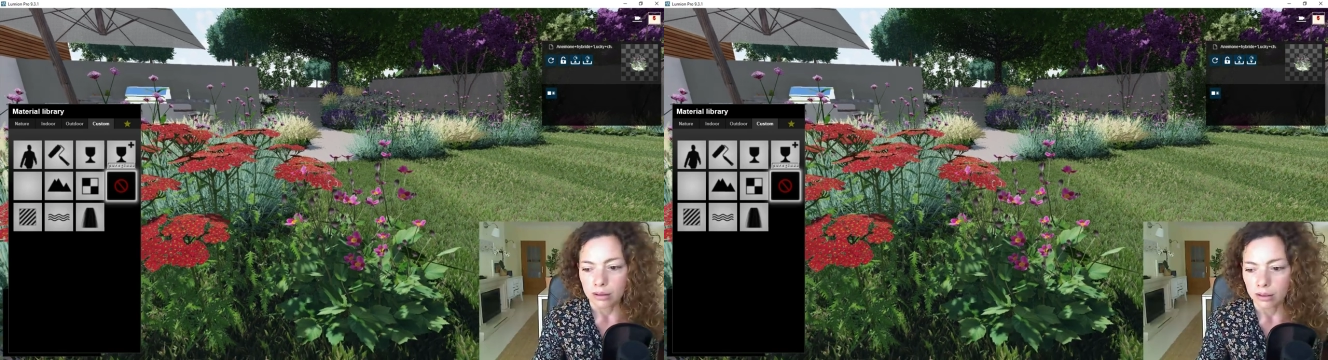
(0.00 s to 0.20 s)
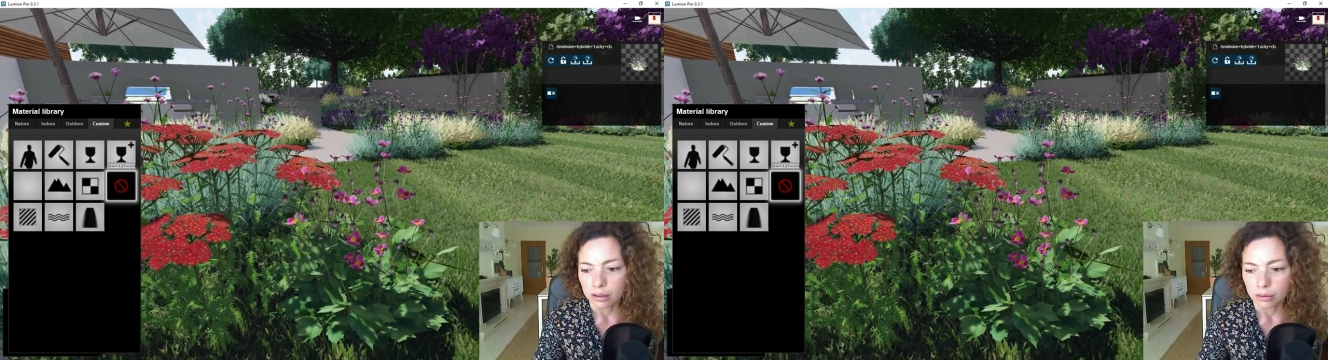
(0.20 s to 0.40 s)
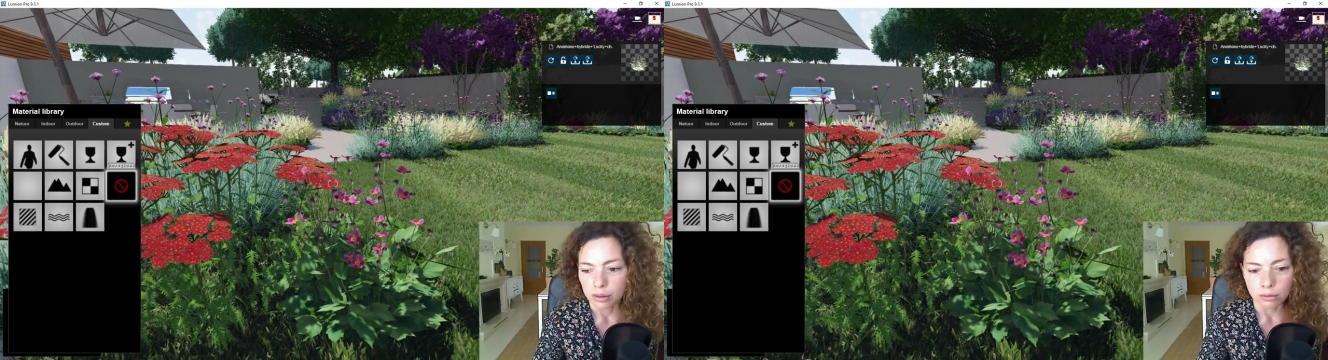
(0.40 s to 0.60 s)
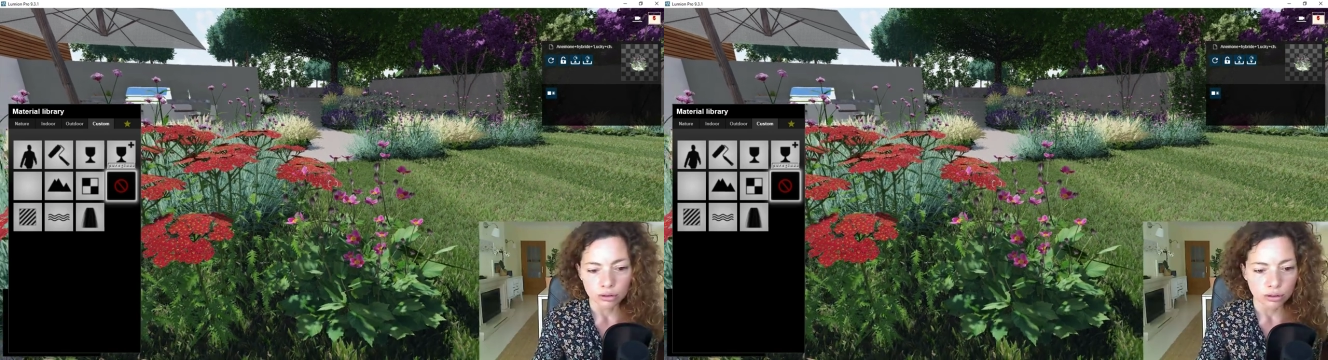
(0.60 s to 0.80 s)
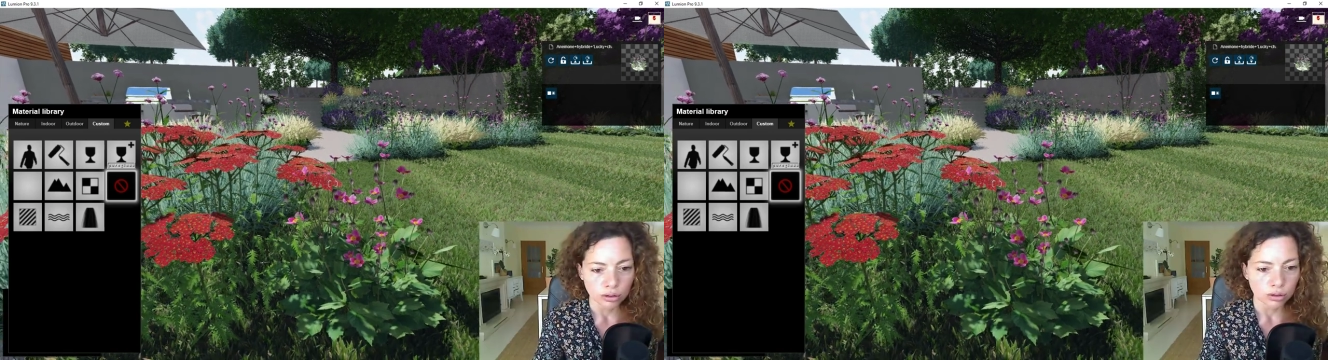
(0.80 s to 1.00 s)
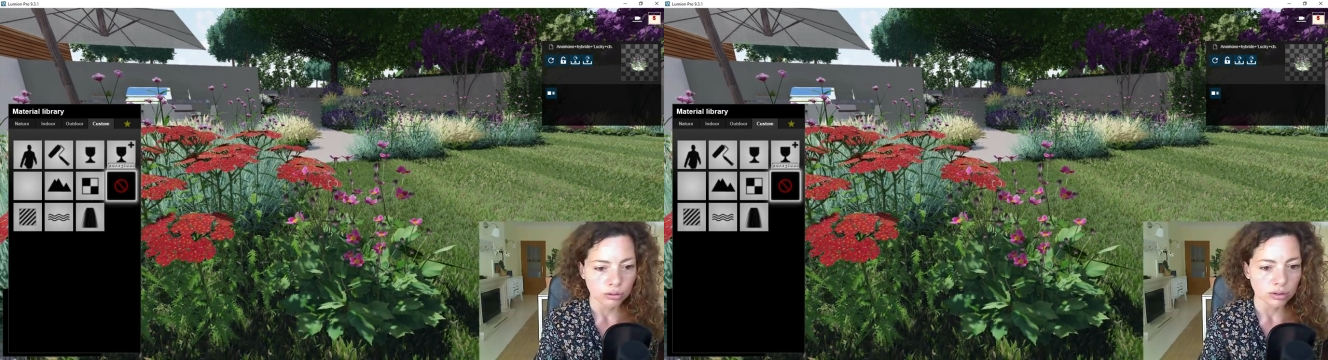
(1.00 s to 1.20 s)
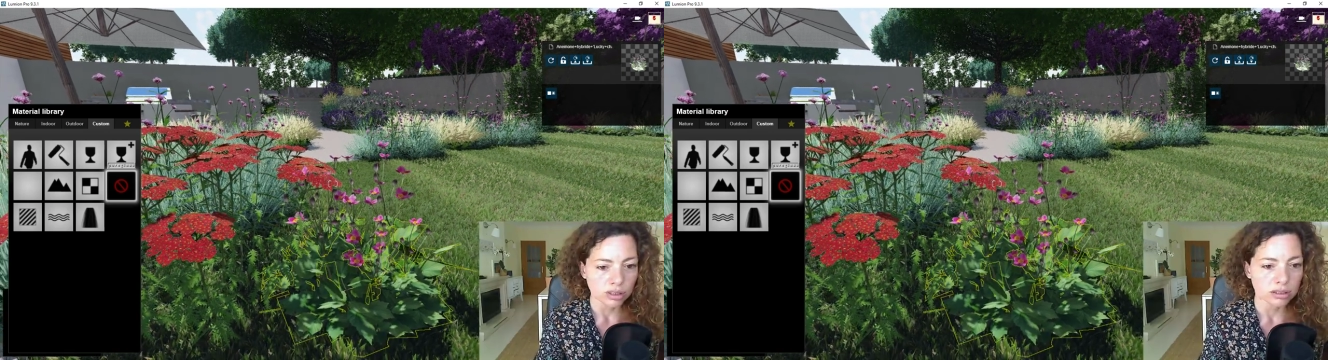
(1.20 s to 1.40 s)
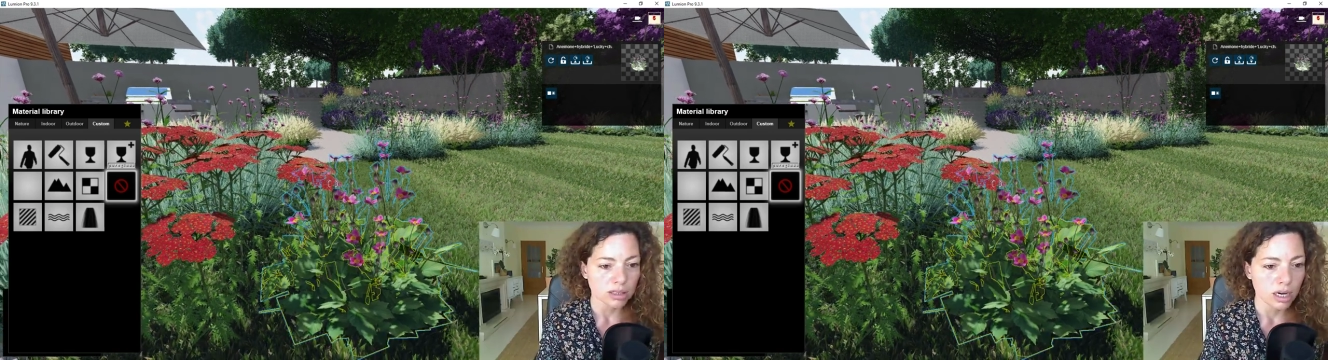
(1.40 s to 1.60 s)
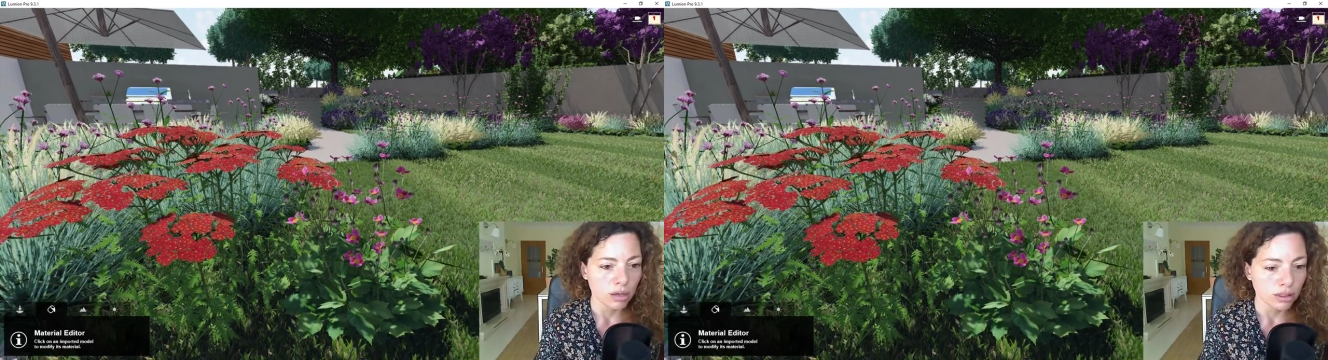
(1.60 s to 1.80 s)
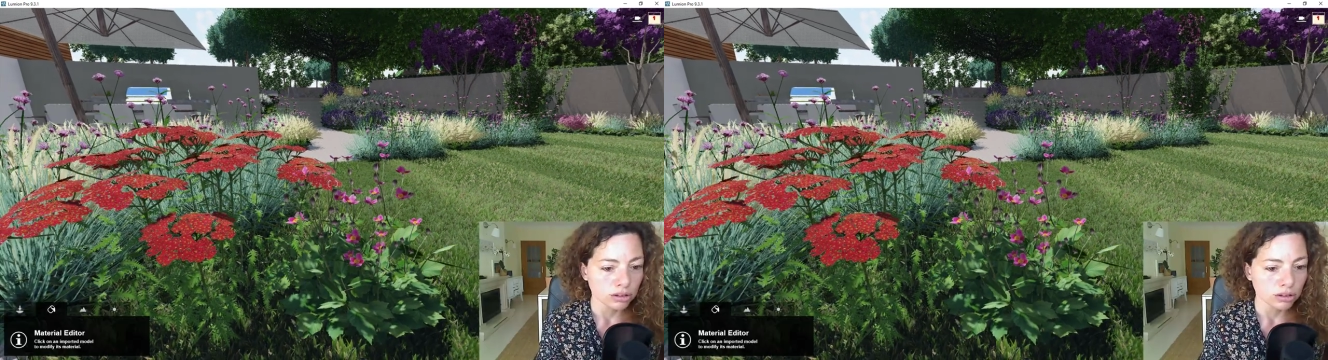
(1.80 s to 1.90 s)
I'm not gonna do this now.